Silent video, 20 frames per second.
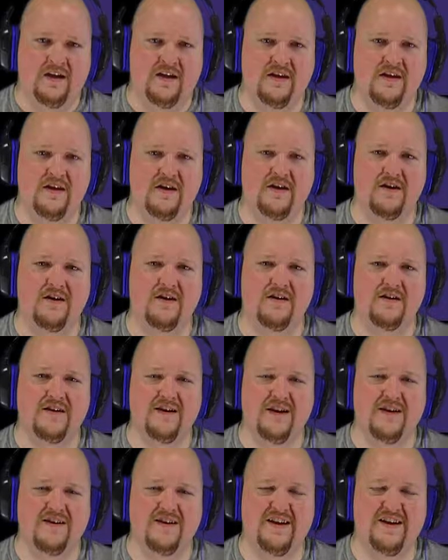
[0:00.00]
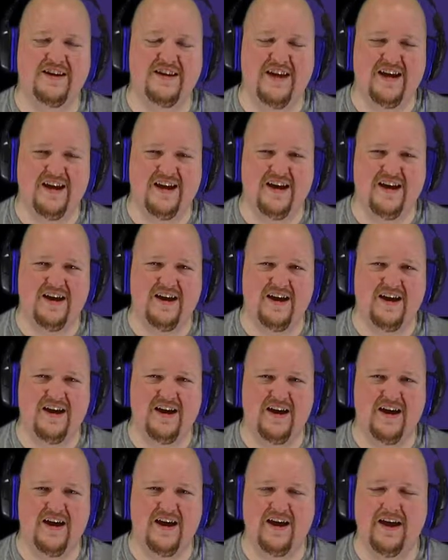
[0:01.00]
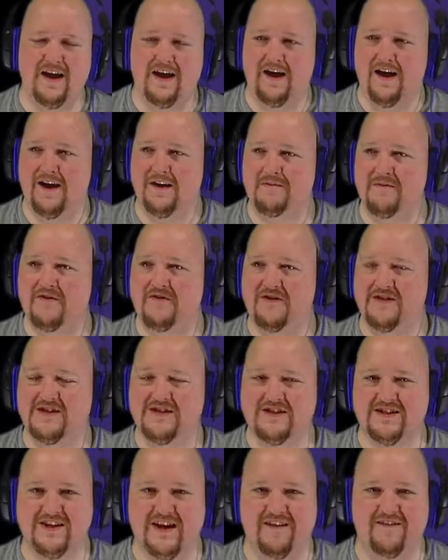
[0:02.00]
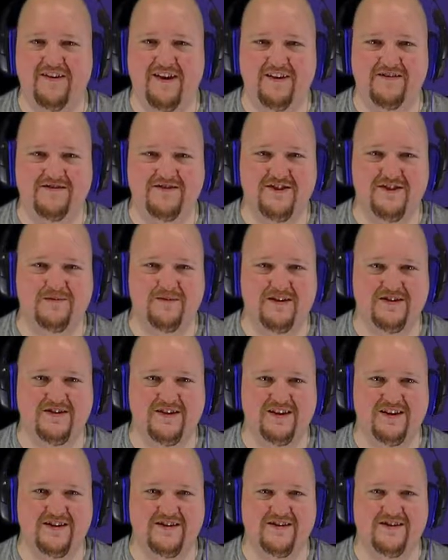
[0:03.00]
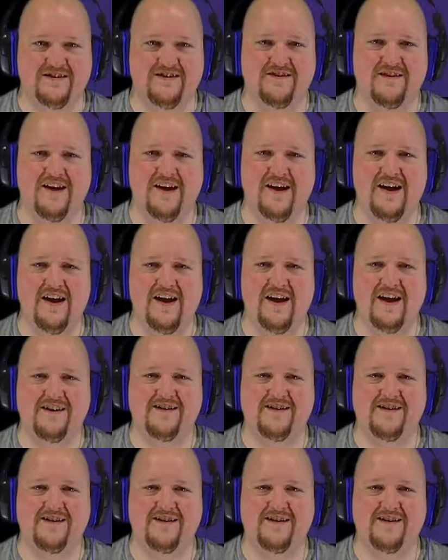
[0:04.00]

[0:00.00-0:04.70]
You're gonna die! Oh, my voice is giving out. Too much of this. Cry,